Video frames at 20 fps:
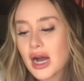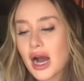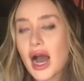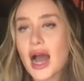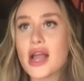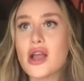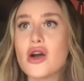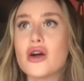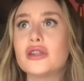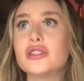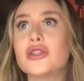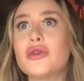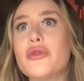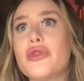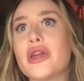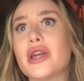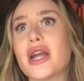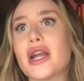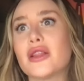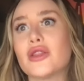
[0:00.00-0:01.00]
I also
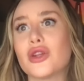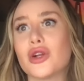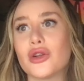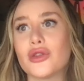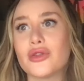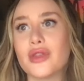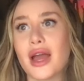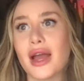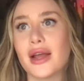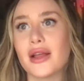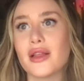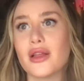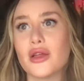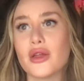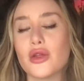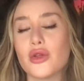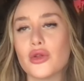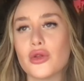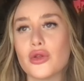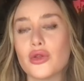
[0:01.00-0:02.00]
think I learned that
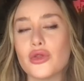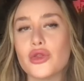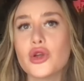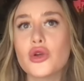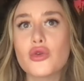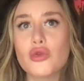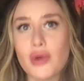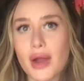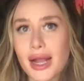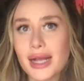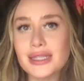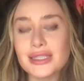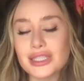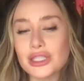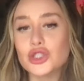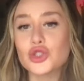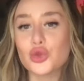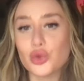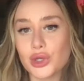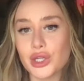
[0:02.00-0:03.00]
the grass
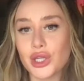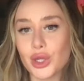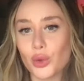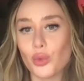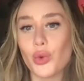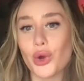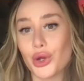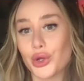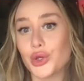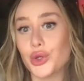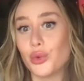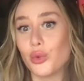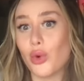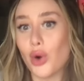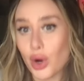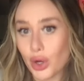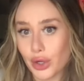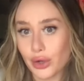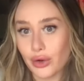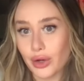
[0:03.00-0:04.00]
is greener where you
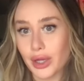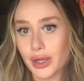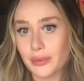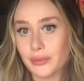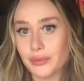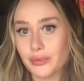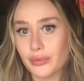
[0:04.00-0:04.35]
water it.